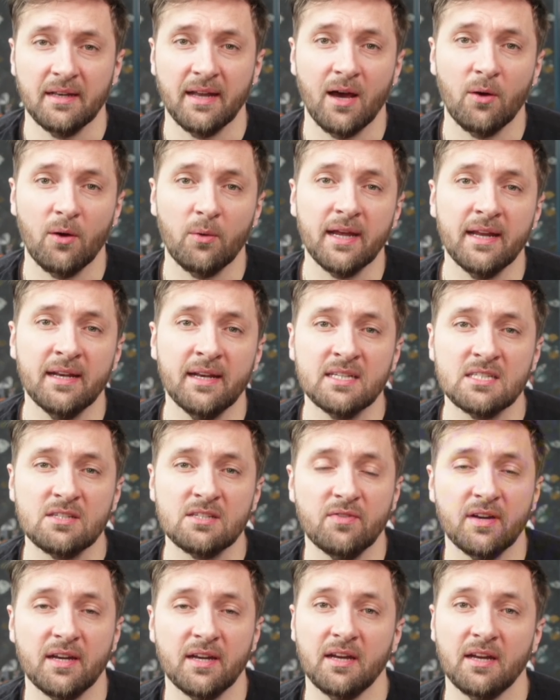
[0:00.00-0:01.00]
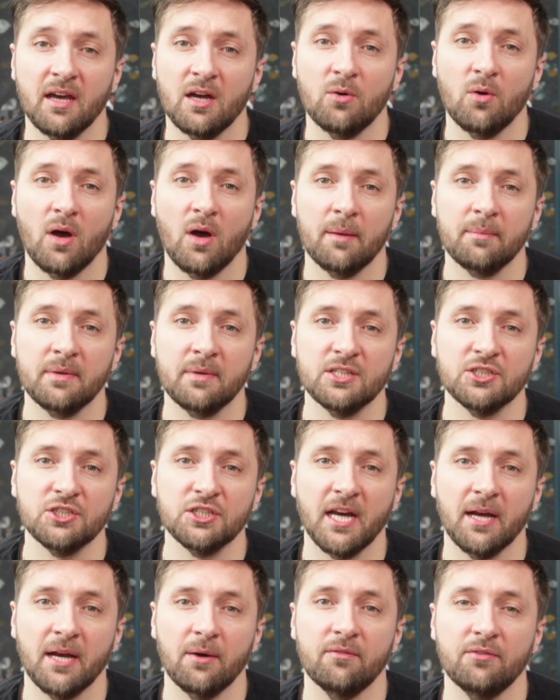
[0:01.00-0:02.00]
in this video, I'm going to share
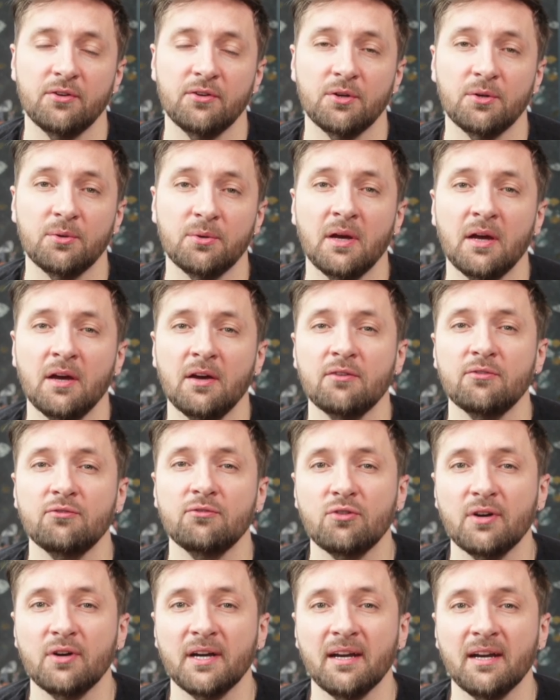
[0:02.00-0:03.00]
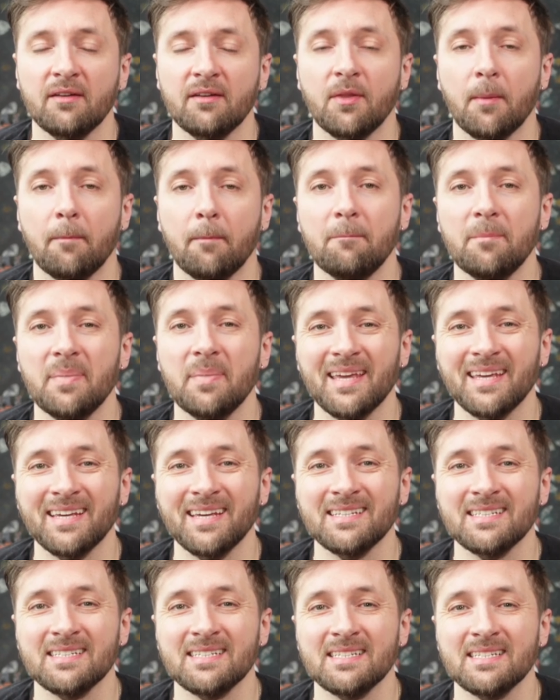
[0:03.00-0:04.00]
with you 3 of the
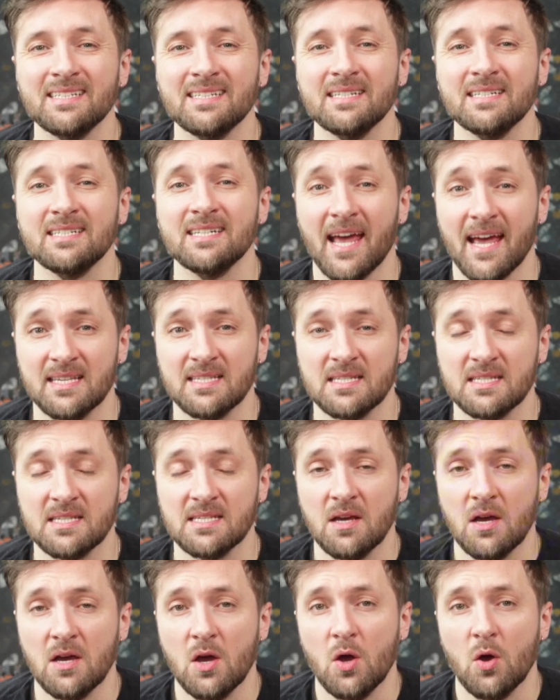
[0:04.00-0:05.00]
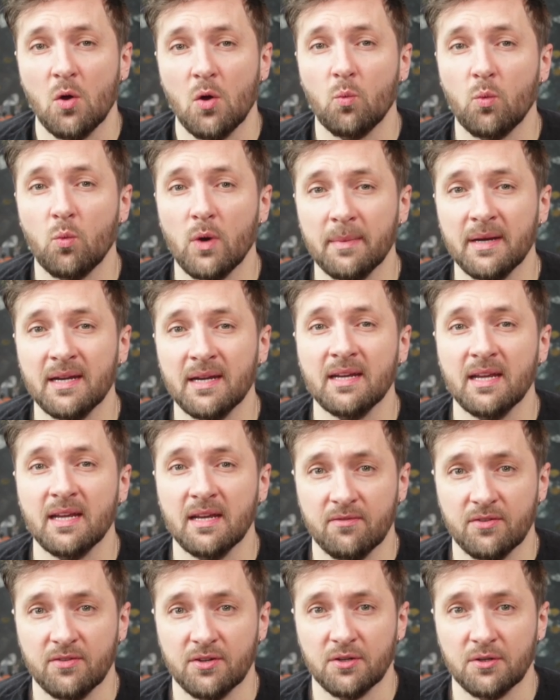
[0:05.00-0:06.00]
biggest tests women give
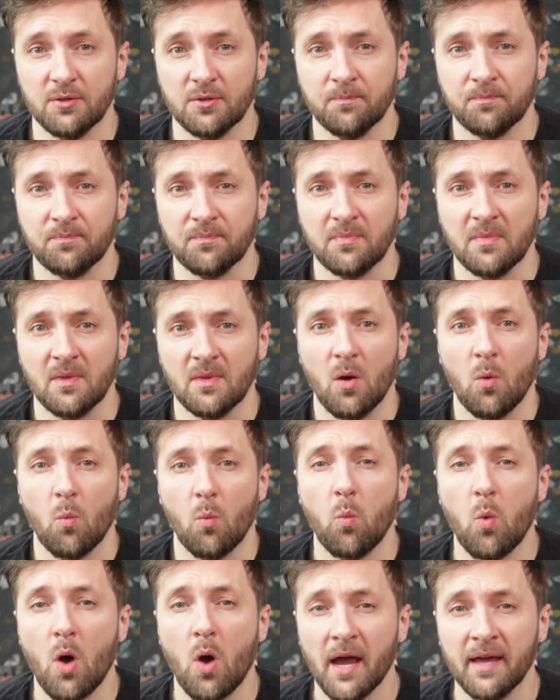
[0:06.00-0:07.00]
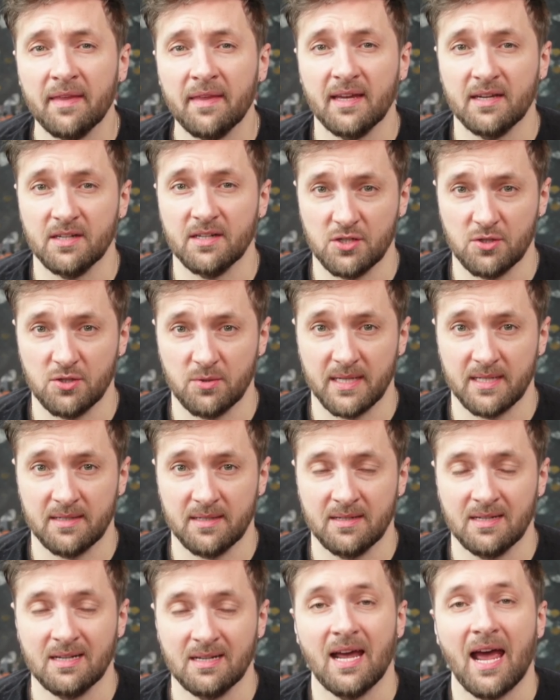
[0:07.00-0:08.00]
you, why they do it,
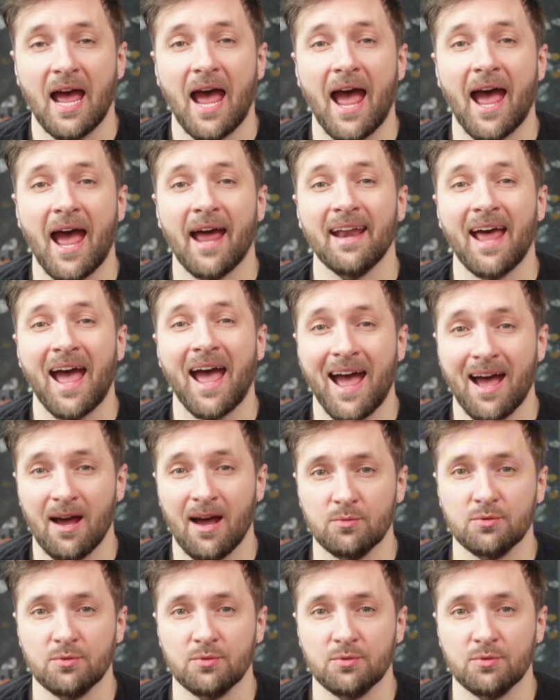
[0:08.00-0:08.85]
and how to